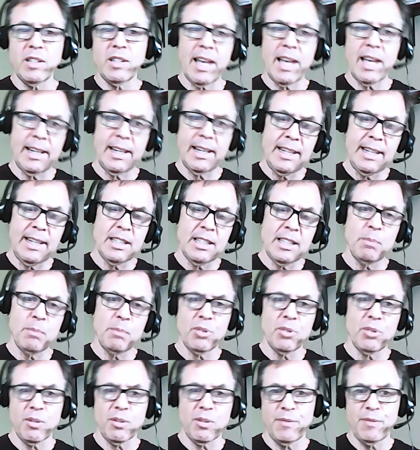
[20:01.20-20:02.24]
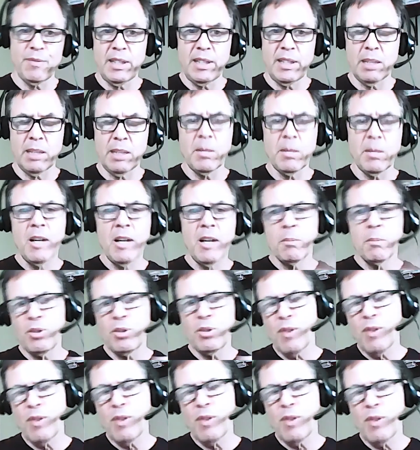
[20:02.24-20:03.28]
it easy put your feet up but you
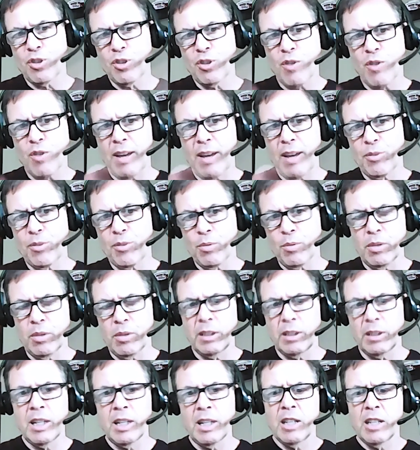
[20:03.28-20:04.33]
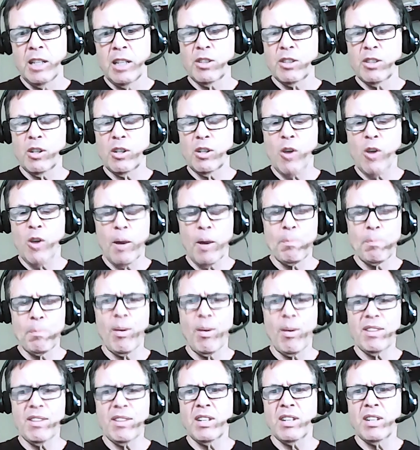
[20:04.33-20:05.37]
have to train through it so our
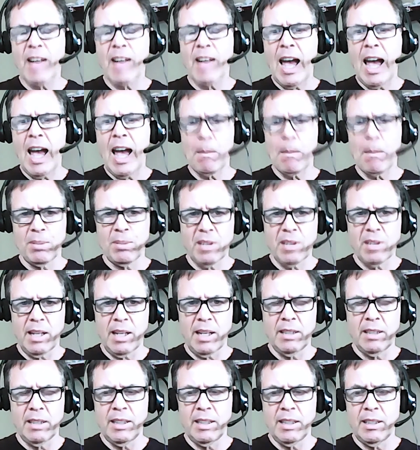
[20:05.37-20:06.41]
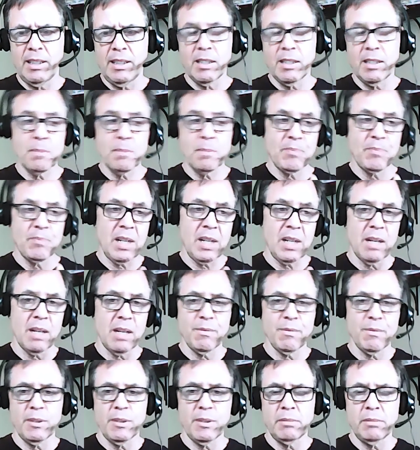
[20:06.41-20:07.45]
present appetite is
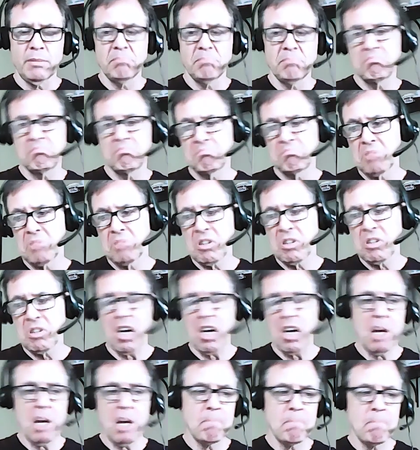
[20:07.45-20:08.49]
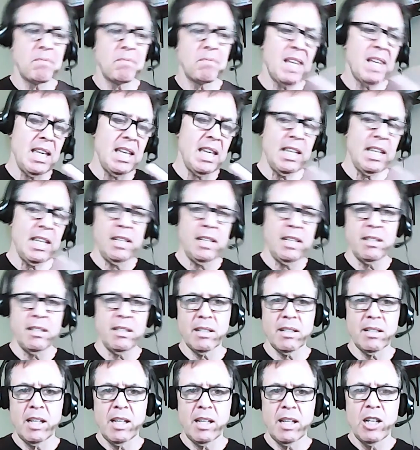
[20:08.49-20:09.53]
comfort stop ease
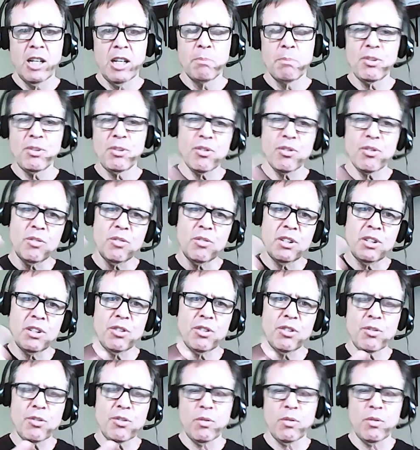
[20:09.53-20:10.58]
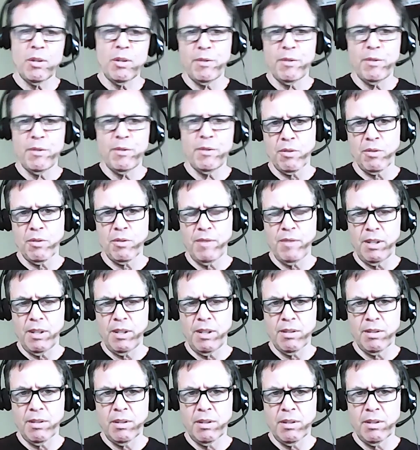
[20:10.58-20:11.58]
but you're going to destroy your future feast